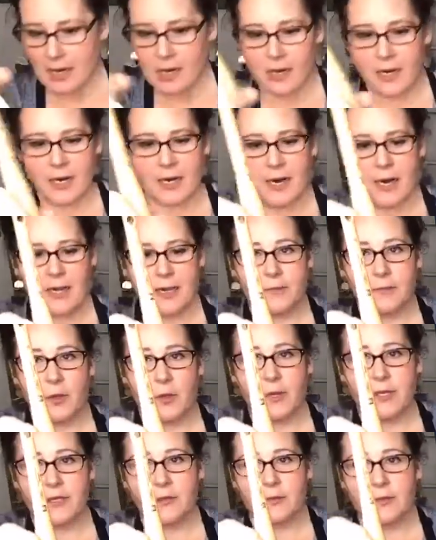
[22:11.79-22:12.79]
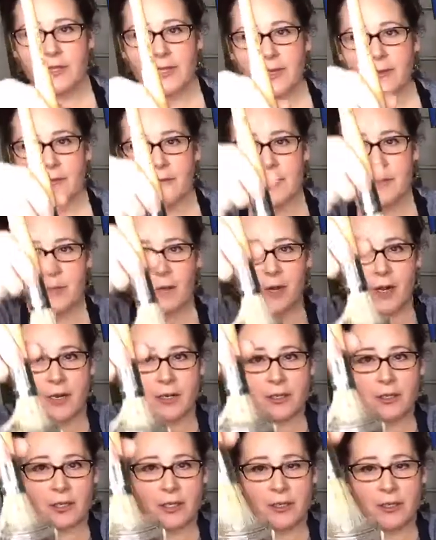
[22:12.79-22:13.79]
All right, I am going to dip my
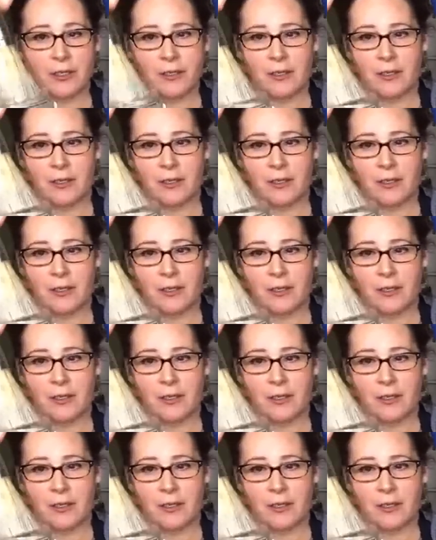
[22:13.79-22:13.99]
brush